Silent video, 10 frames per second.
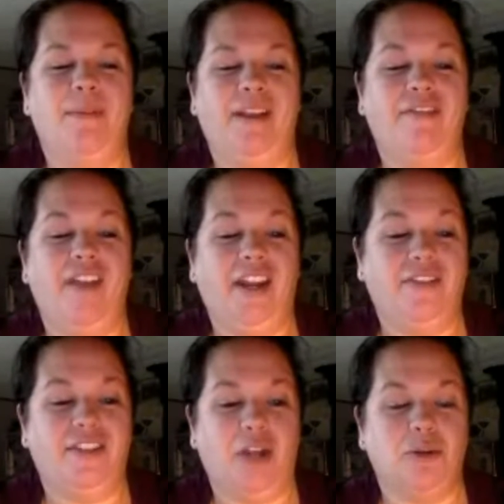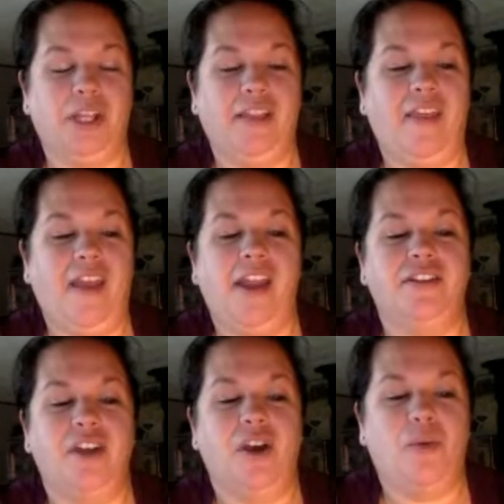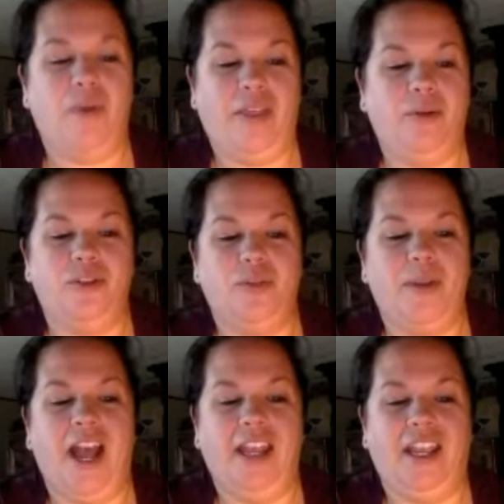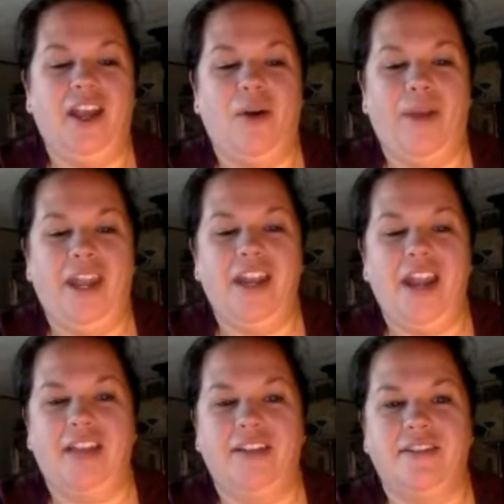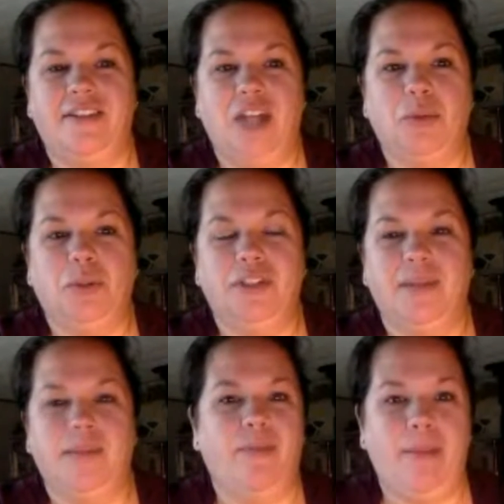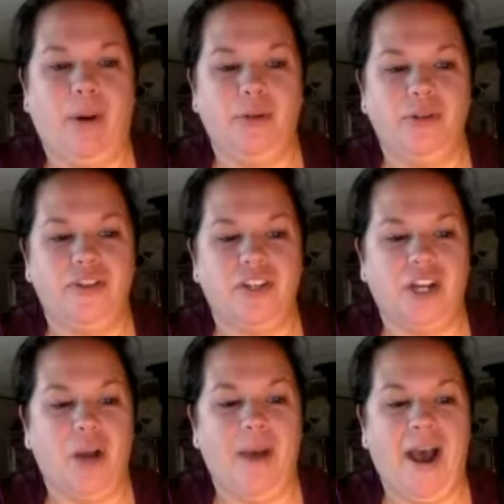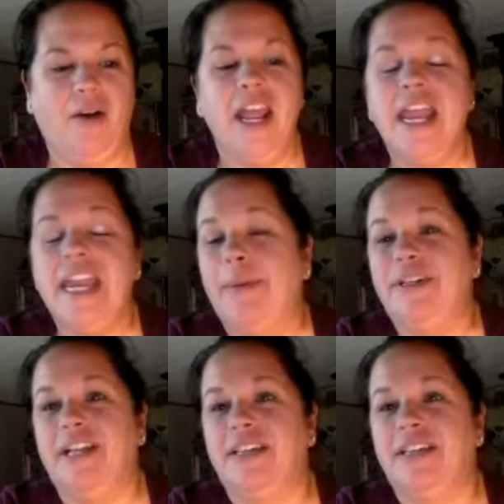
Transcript: I'm a big fan of scheduling things. So with Hootsuite, I can go in and schedule some of my posts to go out.